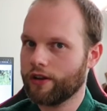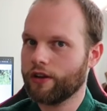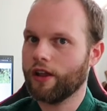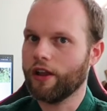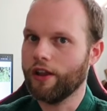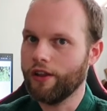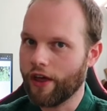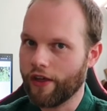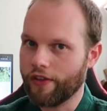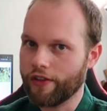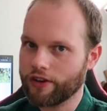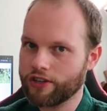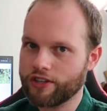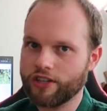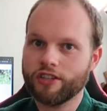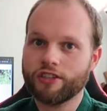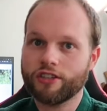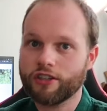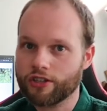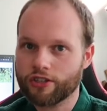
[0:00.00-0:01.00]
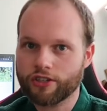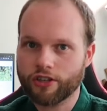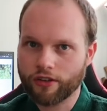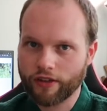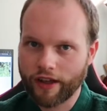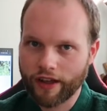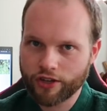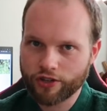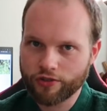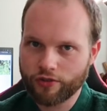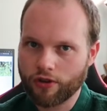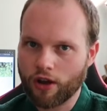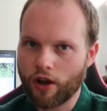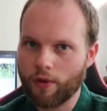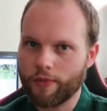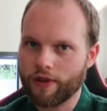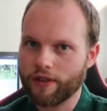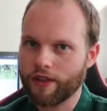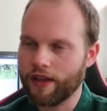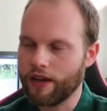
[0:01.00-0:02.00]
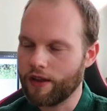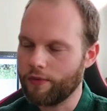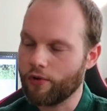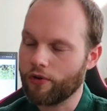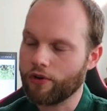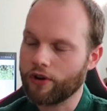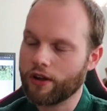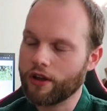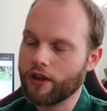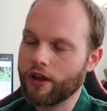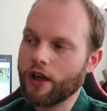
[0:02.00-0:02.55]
another since there's not actual combat anymore.